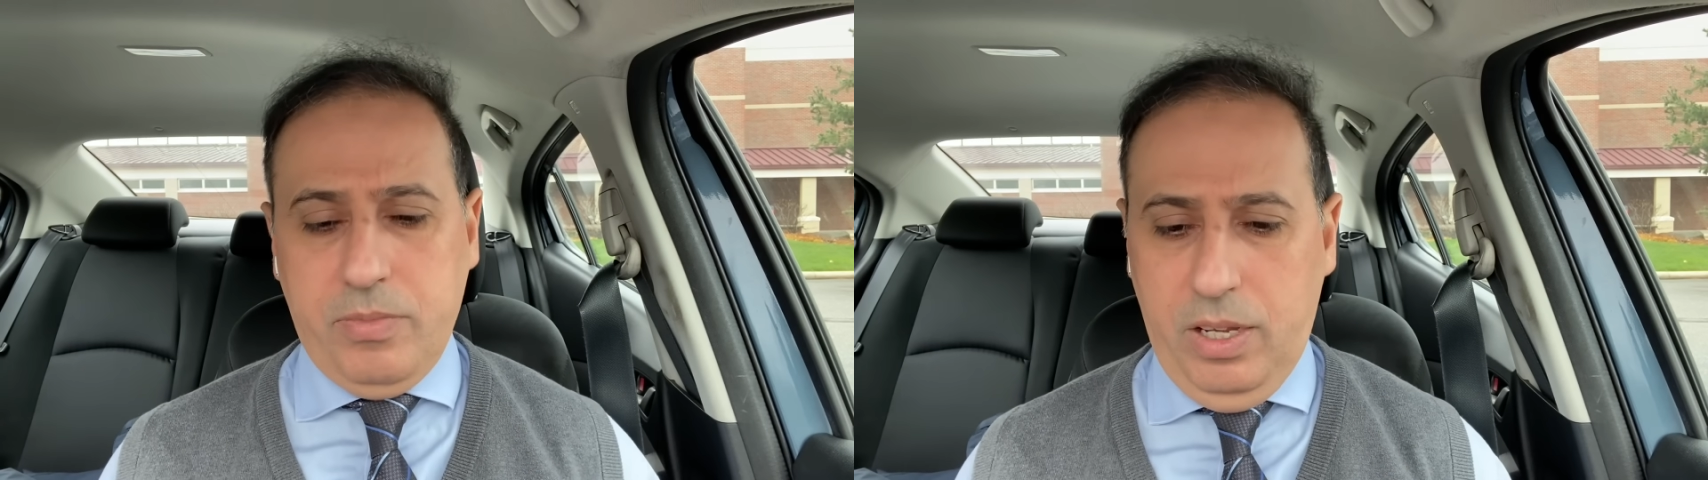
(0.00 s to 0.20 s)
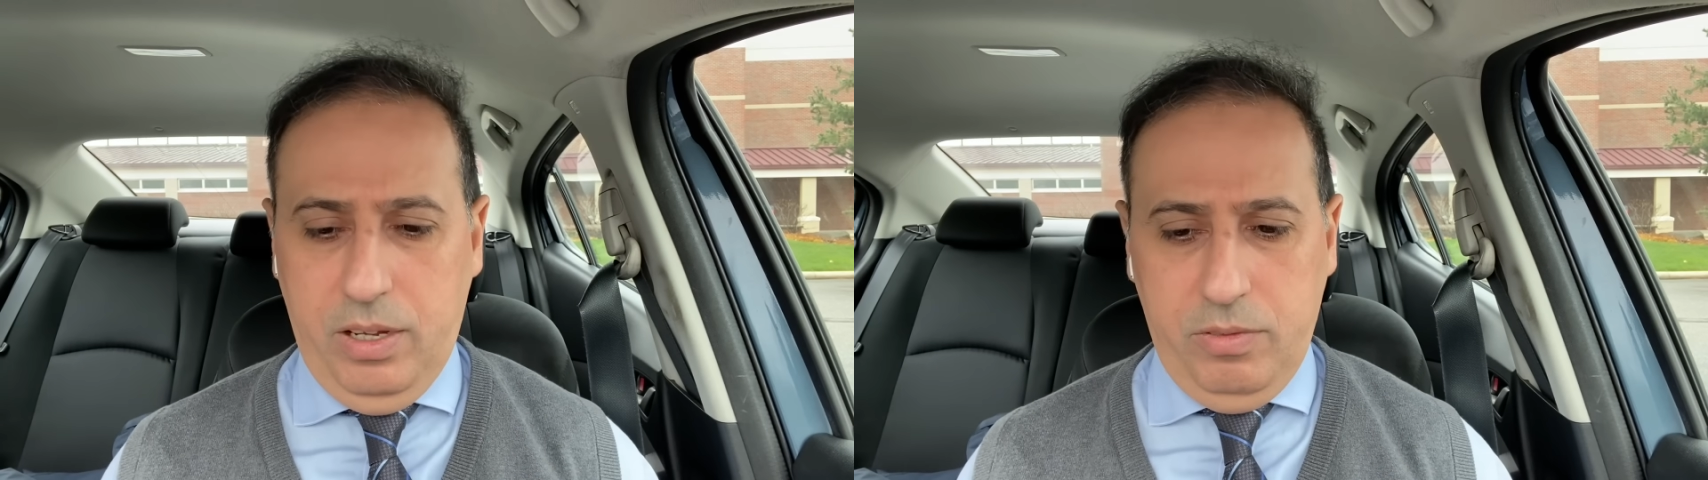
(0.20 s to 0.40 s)

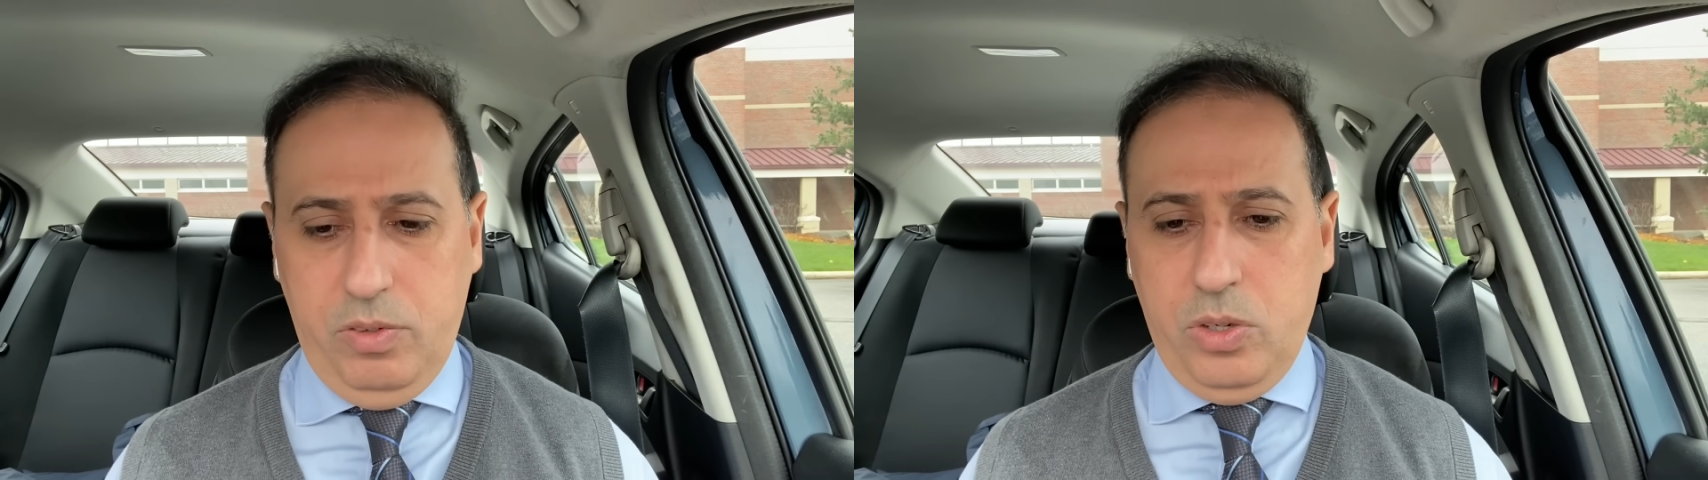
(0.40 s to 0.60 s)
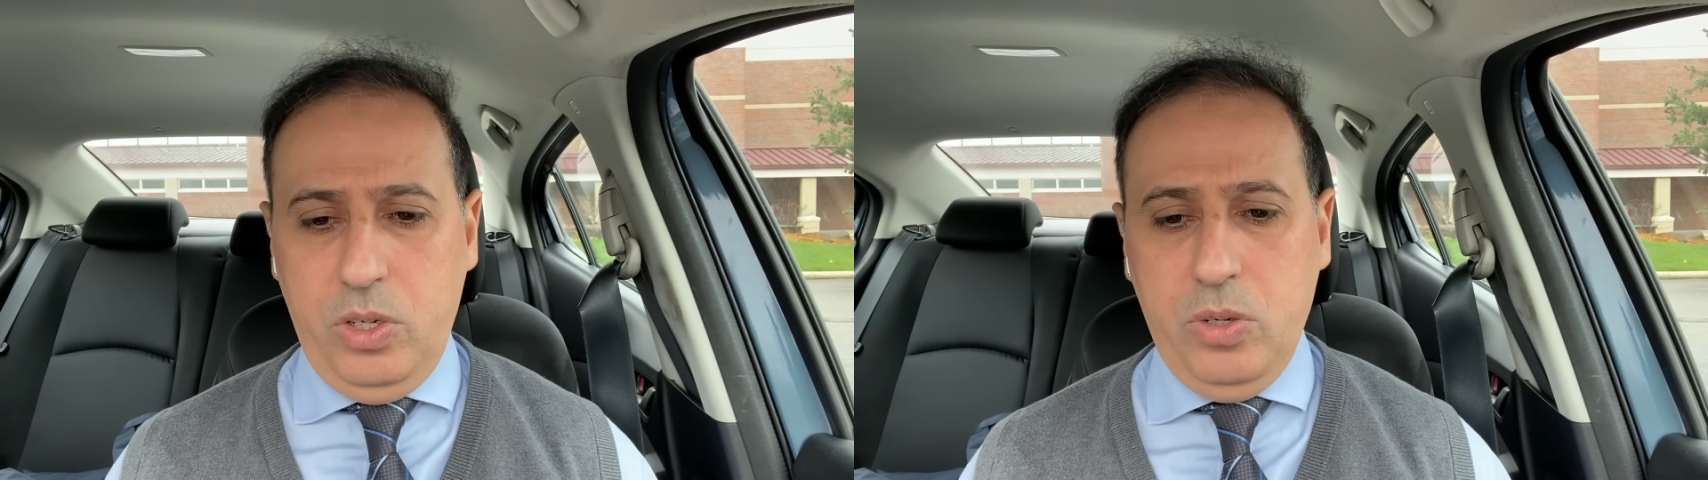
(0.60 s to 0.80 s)
uh,
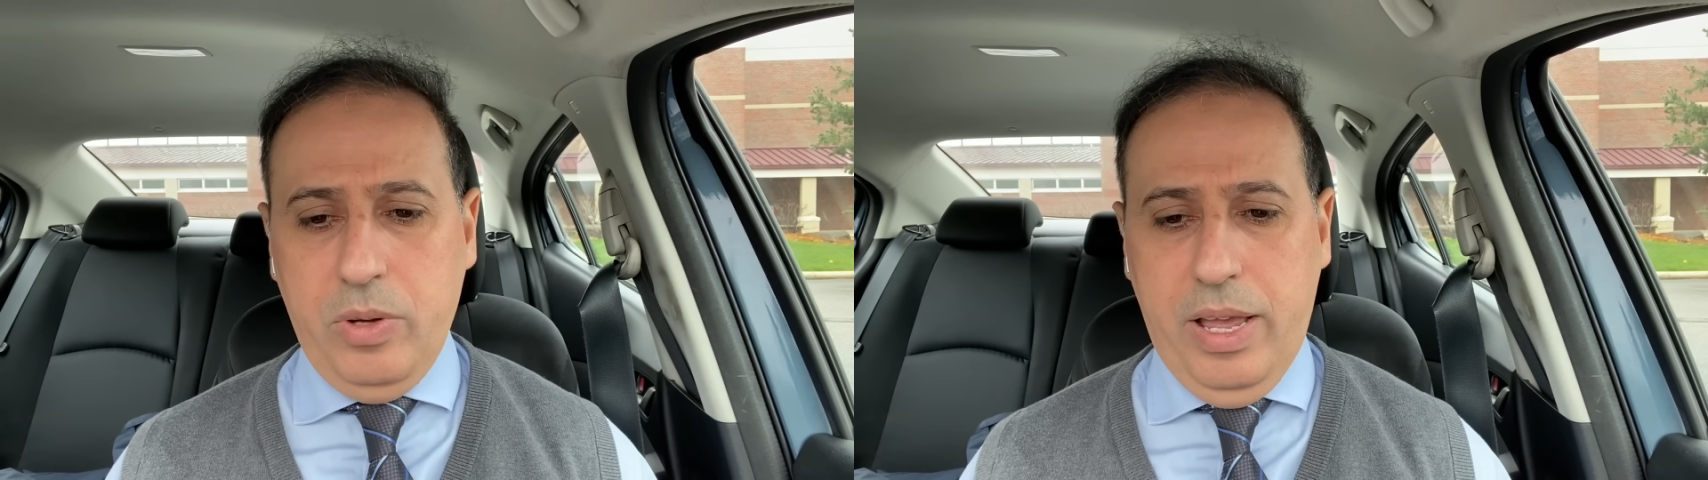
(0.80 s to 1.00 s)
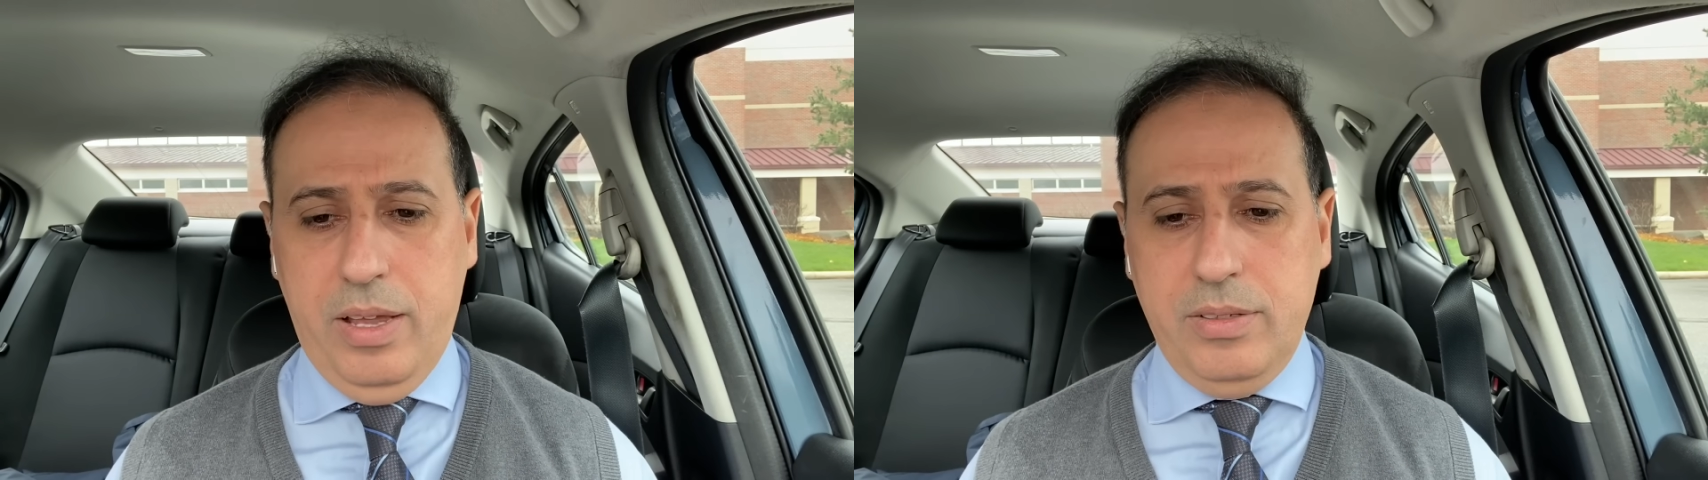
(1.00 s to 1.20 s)
for you
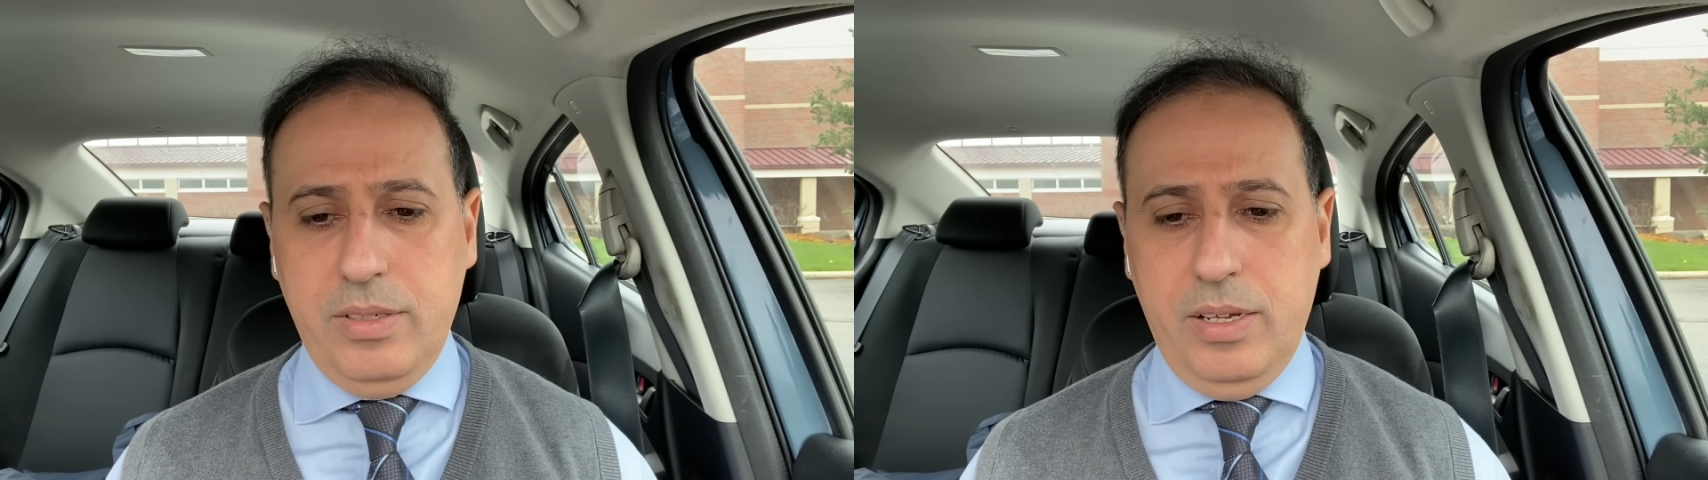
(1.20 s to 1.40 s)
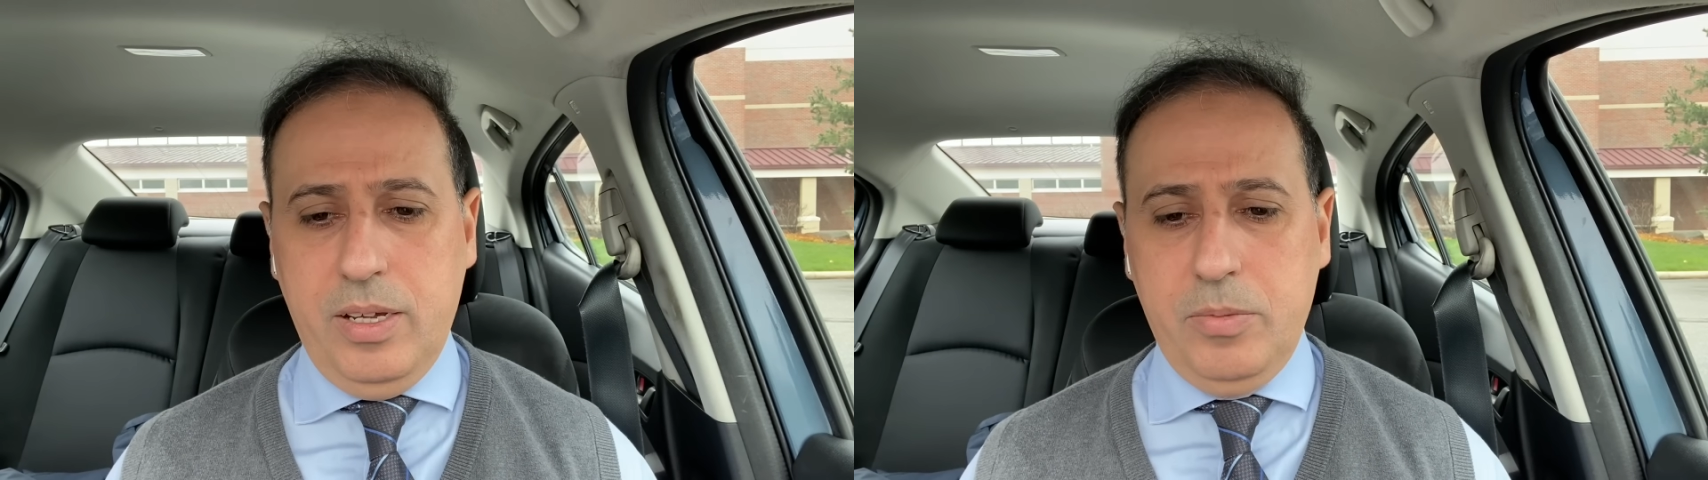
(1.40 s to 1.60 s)

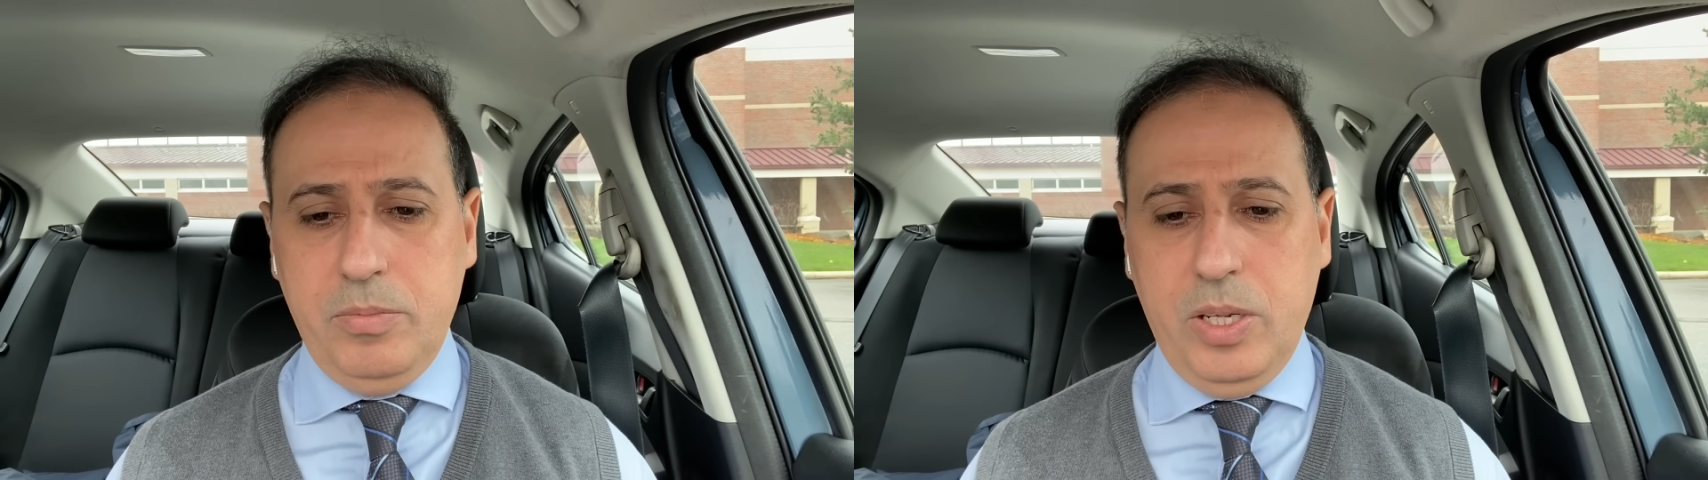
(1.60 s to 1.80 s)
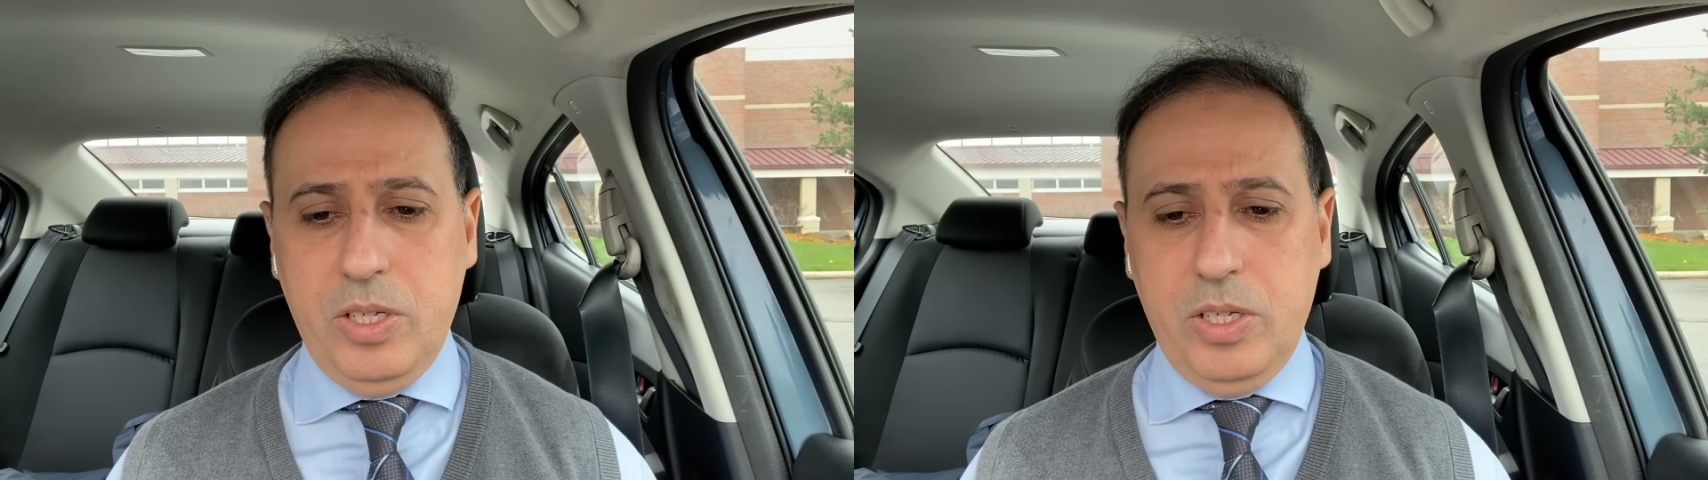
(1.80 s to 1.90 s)
and um,